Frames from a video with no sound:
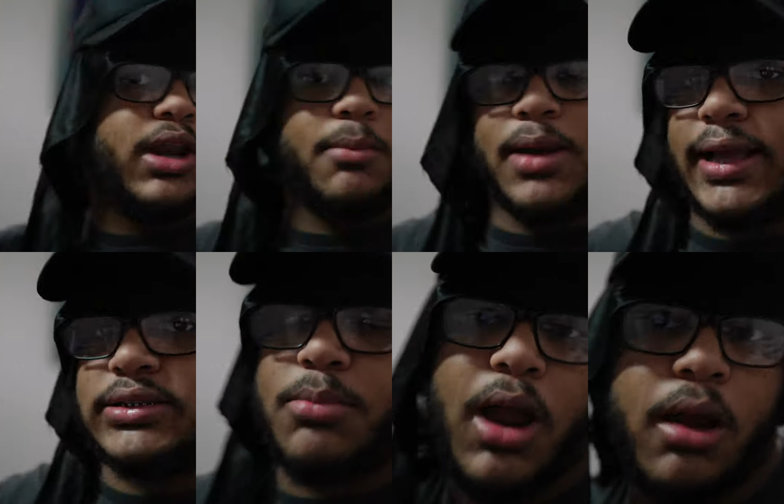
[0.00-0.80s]
when they black
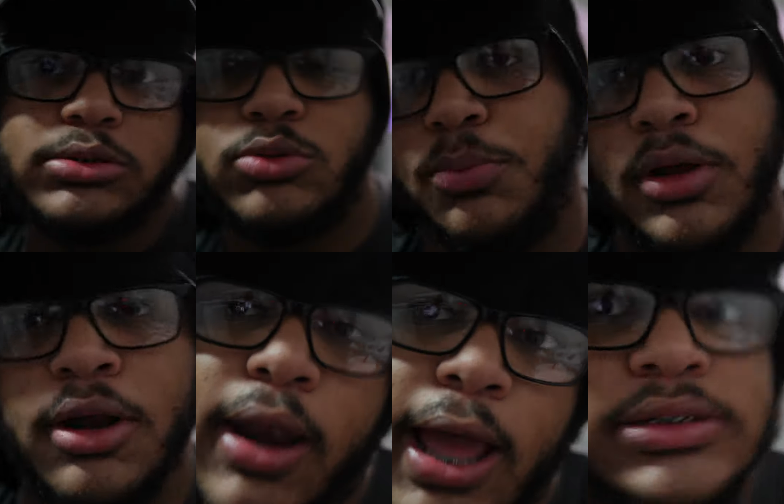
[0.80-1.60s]
suburbans, we
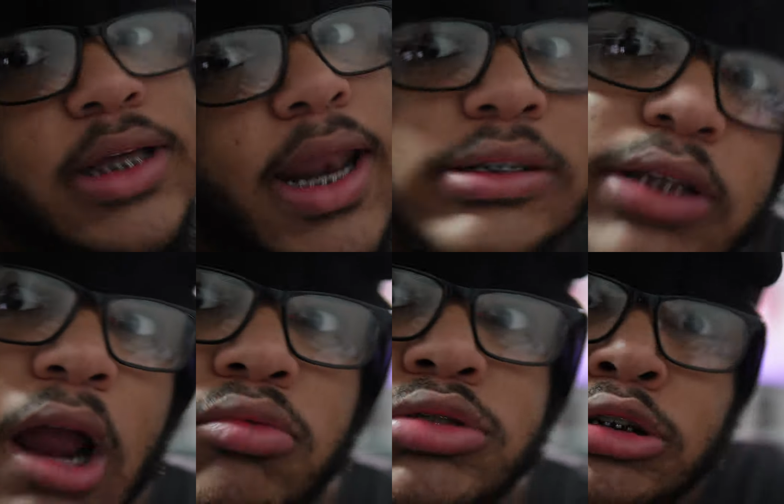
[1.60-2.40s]
pull up like Sunday
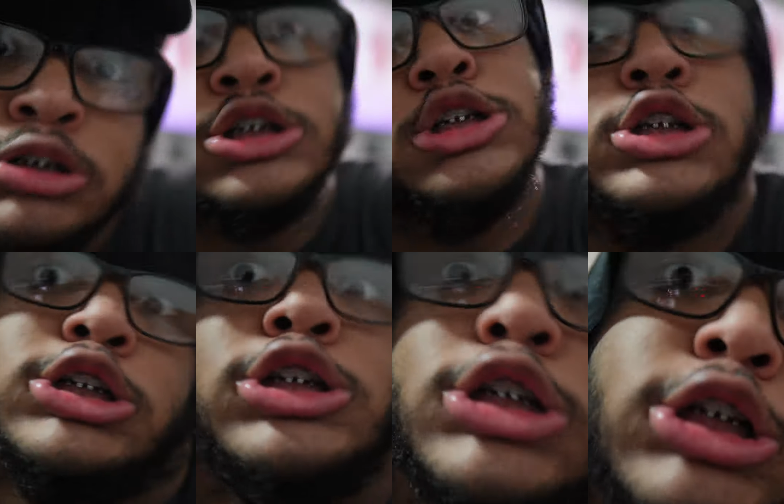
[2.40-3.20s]
Starburst. To
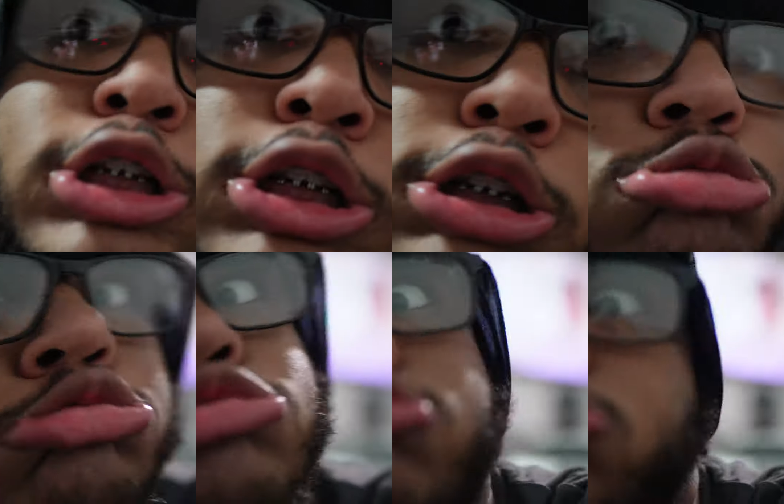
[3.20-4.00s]
connect with the
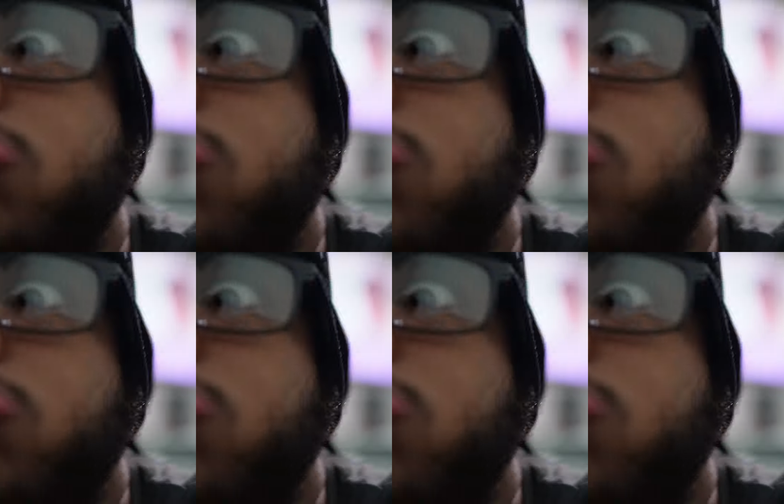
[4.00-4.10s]
students,